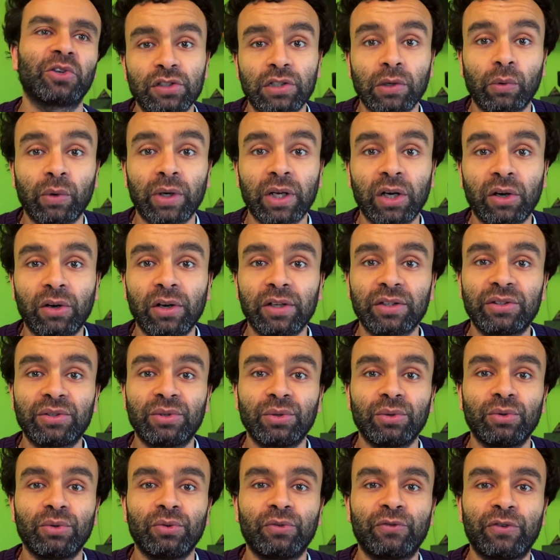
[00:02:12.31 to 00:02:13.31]
So when I got
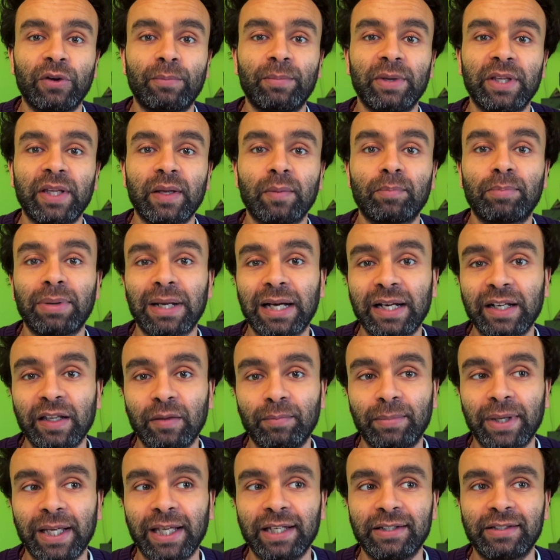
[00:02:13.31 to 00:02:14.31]
to Forbidden
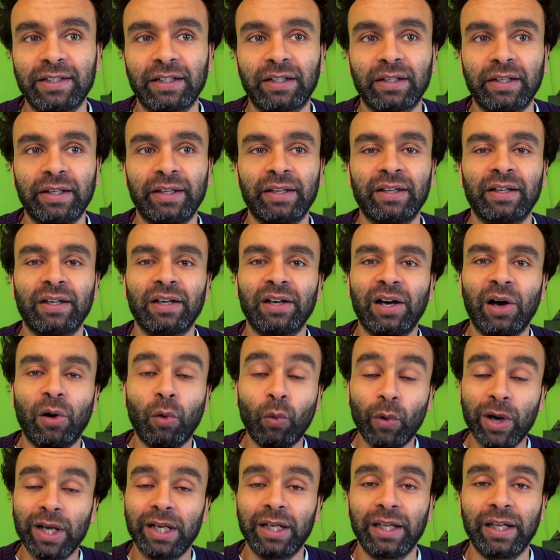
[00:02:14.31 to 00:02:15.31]
Planet, basically,
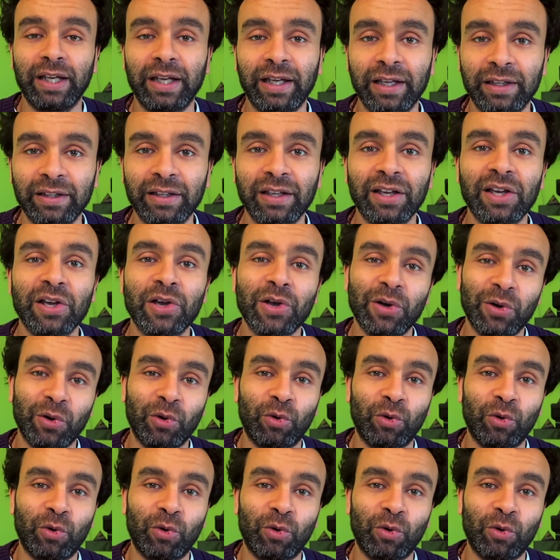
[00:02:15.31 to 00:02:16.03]
I went in,